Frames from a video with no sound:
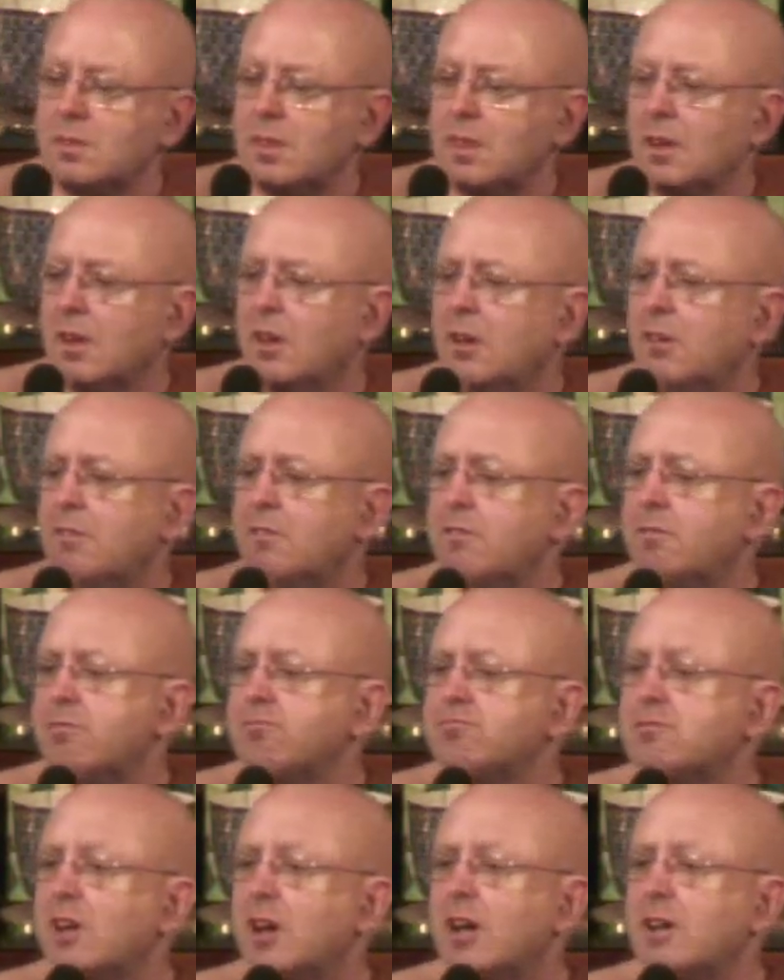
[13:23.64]
have
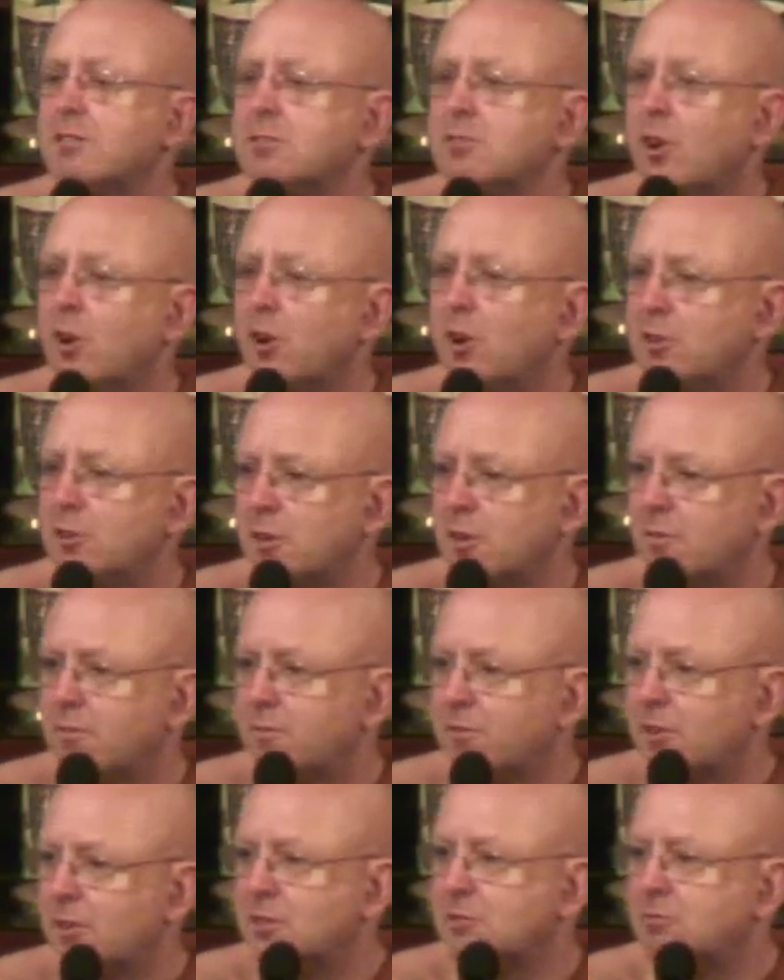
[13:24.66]
not on your
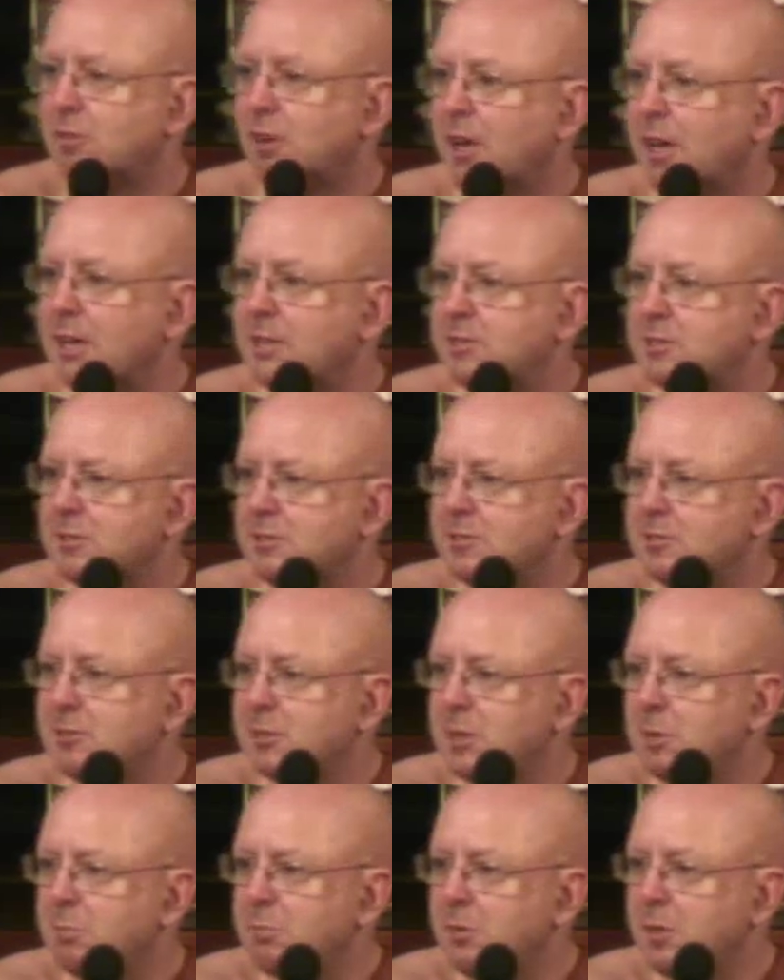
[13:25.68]
first
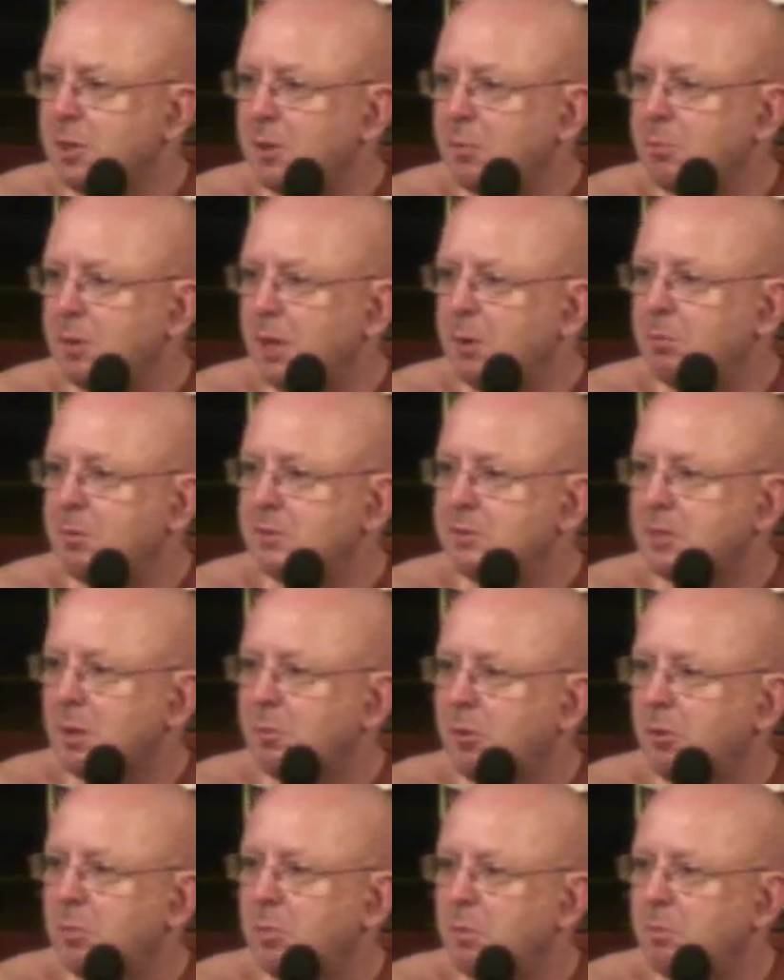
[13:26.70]
relationship. You know, maybe some of
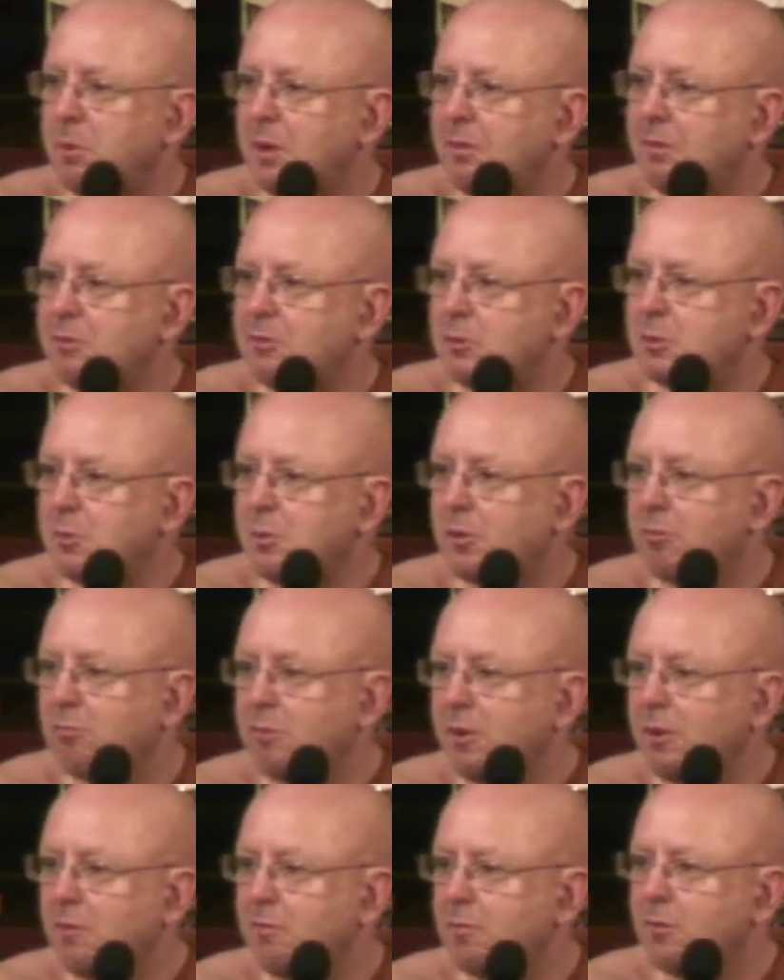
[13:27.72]
you've been married two or
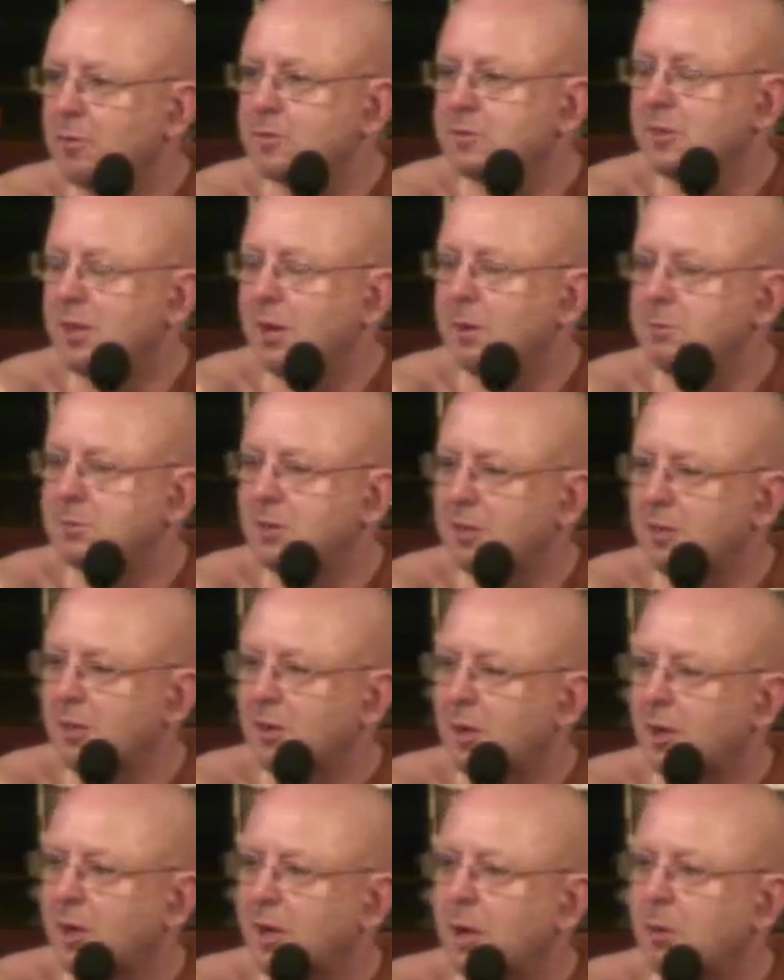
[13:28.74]
three or four times. I don't
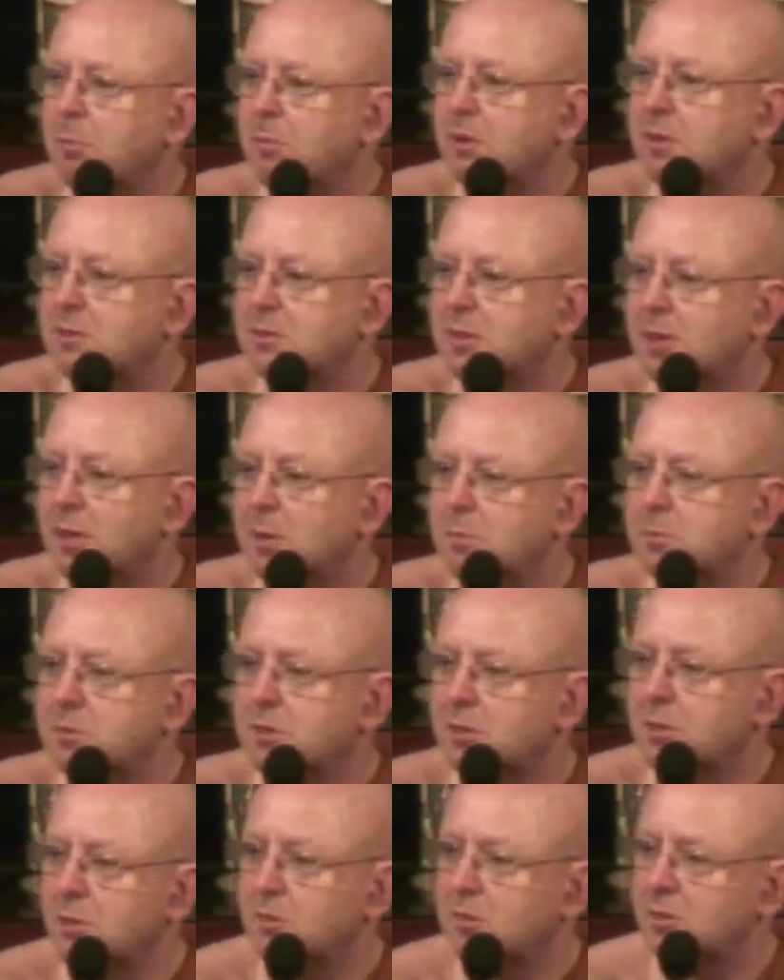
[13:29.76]
know how many times. I
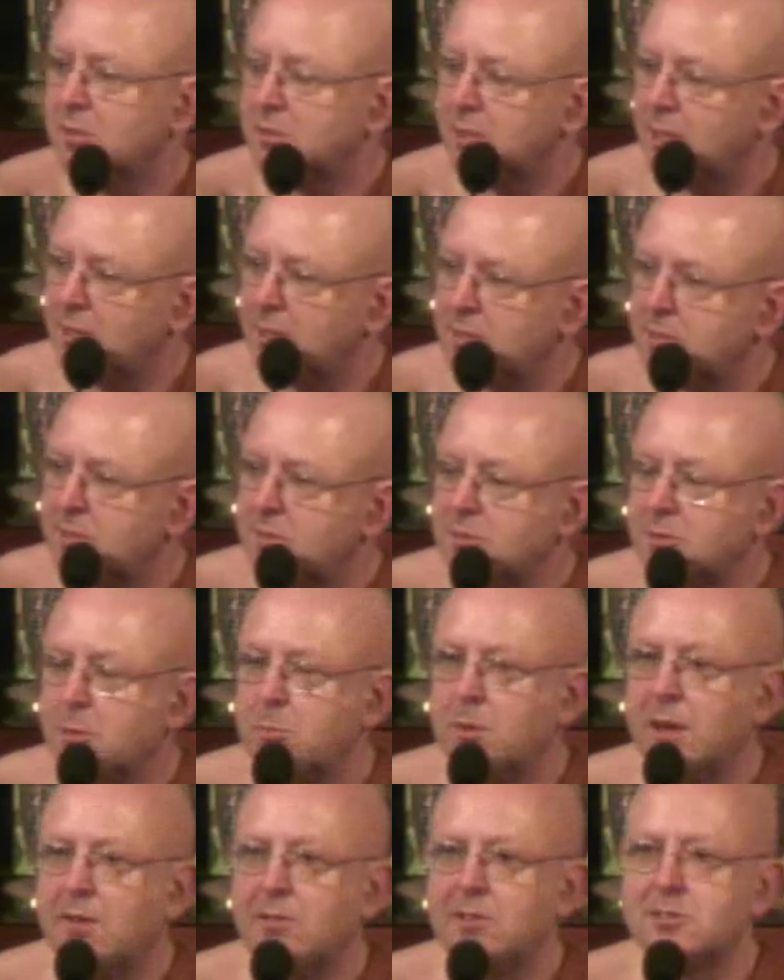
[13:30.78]
know that Dennis is a
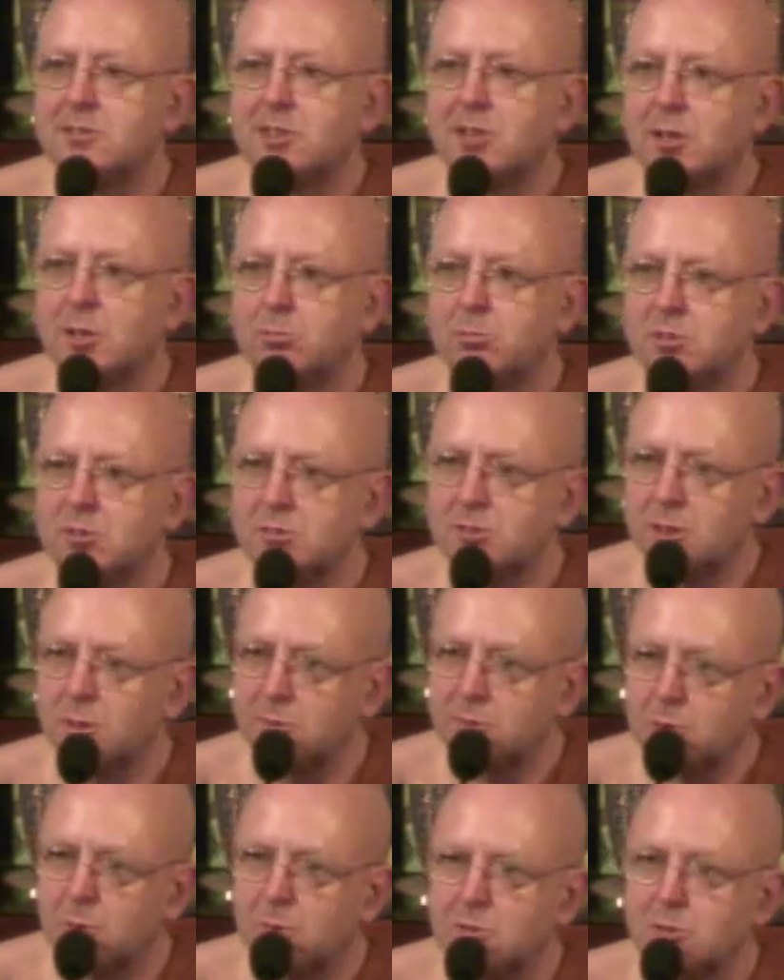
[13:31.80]
marriage celebrant, so
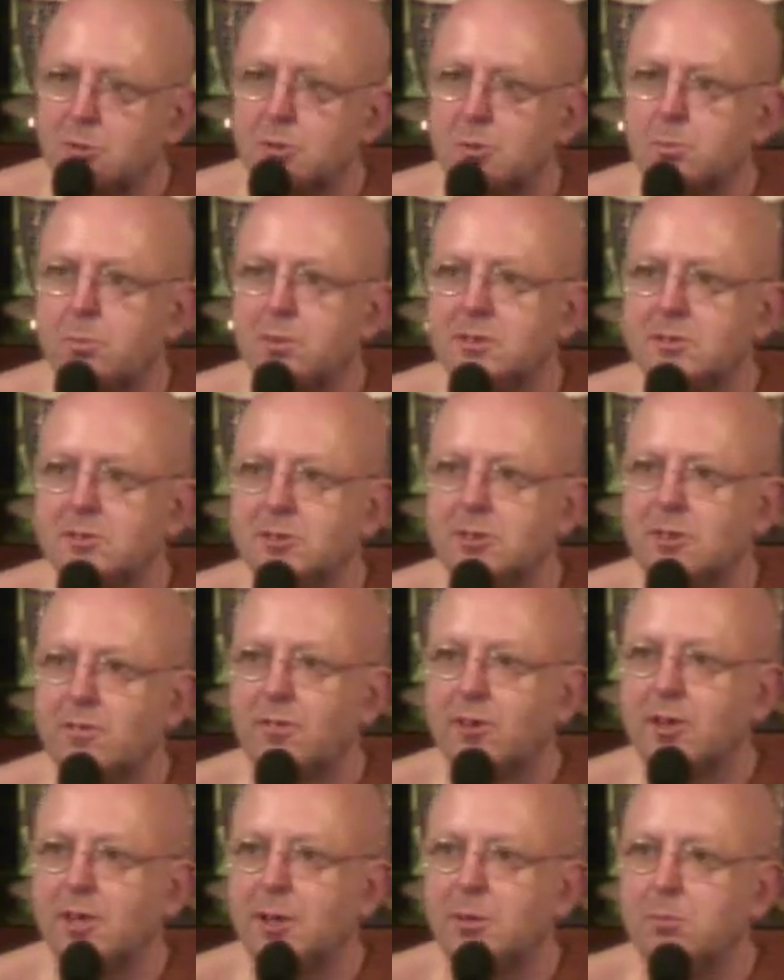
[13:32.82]
it's always good business
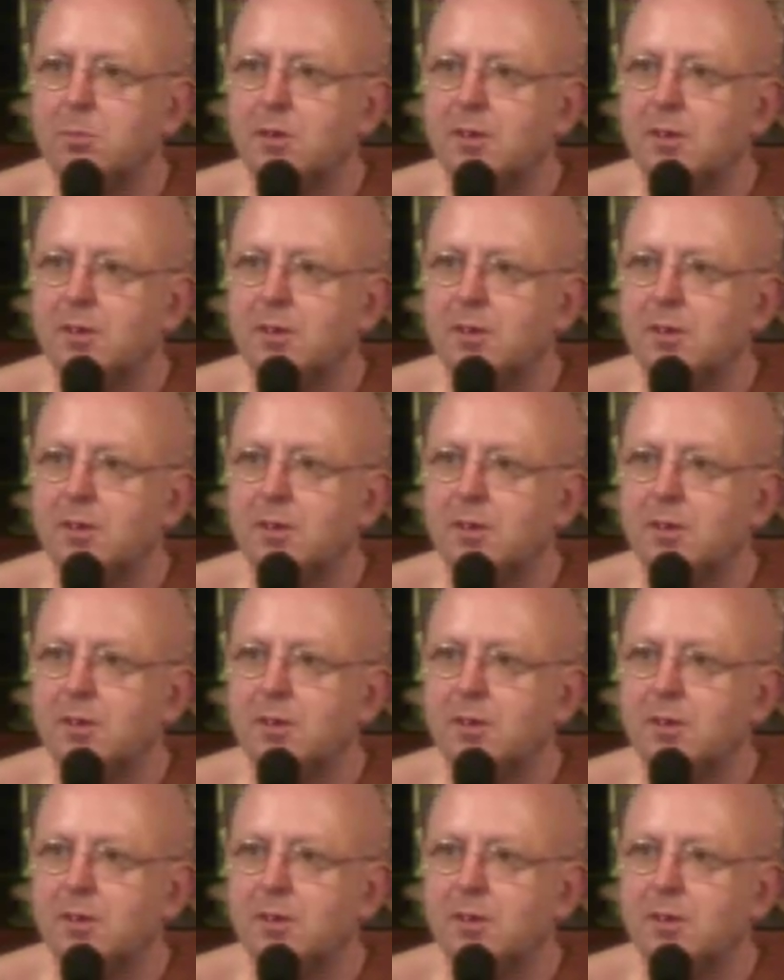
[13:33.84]
for him